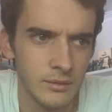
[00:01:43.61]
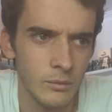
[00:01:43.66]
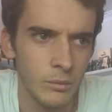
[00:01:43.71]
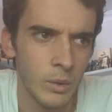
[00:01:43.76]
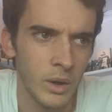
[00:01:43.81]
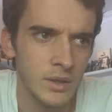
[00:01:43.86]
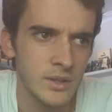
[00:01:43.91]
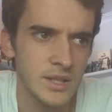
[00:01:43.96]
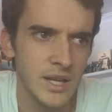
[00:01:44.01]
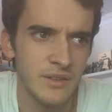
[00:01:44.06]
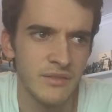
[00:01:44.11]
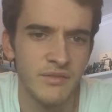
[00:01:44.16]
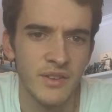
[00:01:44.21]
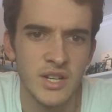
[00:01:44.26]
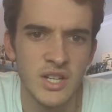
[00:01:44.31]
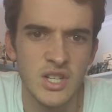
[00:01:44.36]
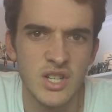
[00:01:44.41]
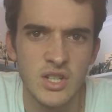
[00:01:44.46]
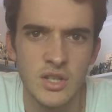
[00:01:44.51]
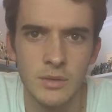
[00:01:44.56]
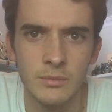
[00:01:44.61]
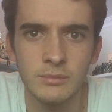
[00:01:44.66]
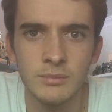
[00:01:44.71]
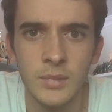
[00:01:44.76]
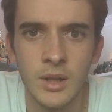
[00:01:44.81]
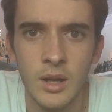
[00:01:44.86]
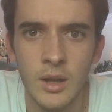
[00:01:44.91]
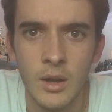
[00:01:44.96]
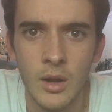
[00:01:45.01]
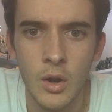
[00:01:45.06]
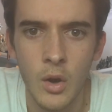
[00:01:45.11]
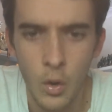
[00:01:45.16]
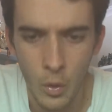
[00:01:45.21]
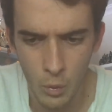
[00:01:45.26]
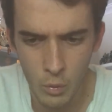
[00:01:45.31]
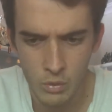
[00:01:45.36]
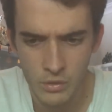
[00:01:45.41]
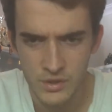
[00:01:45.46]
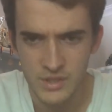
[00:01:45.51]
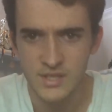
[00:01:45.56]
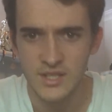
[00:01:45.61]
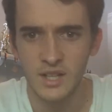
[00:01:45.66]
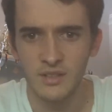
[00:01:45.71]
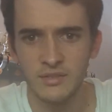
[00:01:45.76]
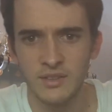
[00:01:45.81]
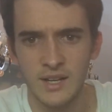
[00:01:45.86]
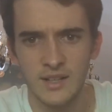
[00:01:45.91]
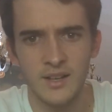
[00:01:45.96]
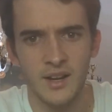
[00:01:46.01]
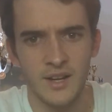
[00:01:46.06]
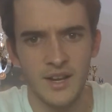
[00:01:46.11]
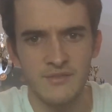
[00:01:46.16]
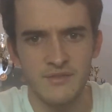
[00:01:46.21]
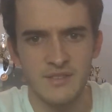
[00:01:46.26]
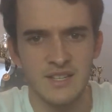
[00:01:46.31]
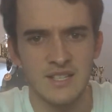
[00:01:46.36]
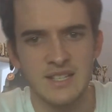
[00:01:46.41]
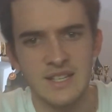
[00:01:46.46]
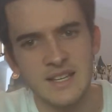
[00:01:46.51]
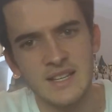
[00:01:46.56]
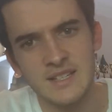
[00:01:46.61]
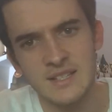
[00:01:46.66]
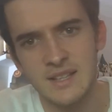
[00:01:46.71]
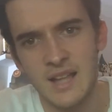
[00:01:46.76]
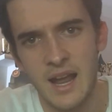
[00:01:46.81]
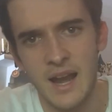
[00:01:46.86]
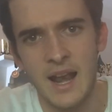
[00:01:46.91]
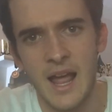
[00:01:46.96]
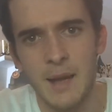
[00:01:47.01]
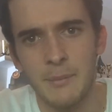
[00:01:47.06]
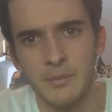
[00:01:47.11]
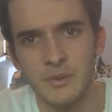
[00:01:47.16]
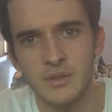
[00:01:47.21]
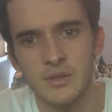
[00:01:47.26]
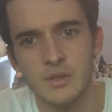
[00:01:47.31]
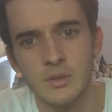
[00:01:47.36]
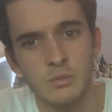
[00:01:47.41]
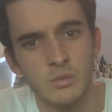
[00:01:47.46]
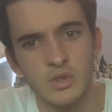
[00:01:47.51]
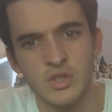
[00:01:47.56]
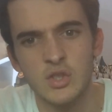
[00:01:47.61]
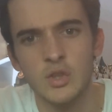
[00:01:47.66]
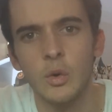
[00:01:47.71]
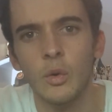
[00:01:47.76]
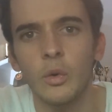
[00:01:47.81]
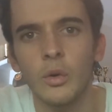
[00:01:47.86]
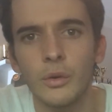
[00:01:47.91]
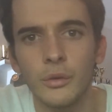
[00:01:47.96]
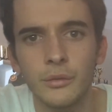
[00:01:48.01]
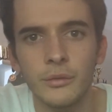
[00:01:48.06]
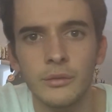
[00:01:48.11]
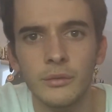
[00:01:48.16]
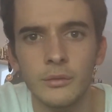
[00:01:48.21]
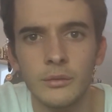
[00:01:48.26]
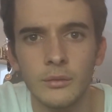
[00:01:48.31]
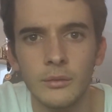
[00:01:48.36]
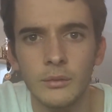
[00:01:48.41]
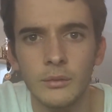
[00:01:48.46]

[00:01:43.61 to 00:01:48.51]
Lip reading: once I'd finished them, all the stuff I'd done, every season that had happened, was gone.